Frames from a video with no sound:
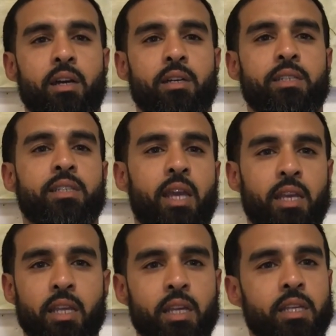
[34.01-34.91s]

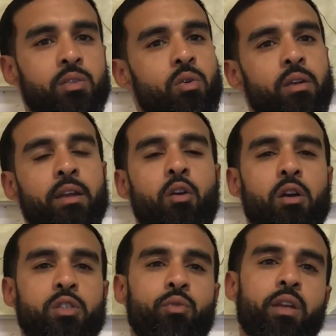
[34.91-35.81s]
detainees or
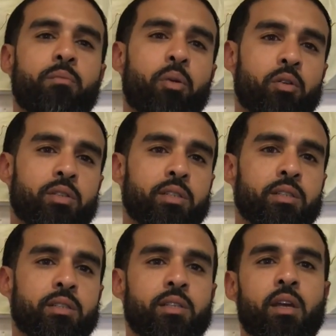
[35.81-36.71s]
incarcerated
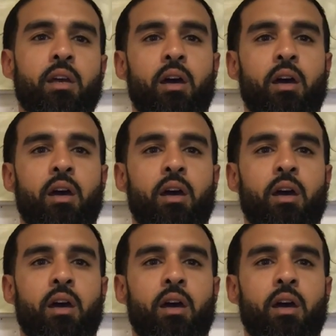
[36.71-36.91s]
persons,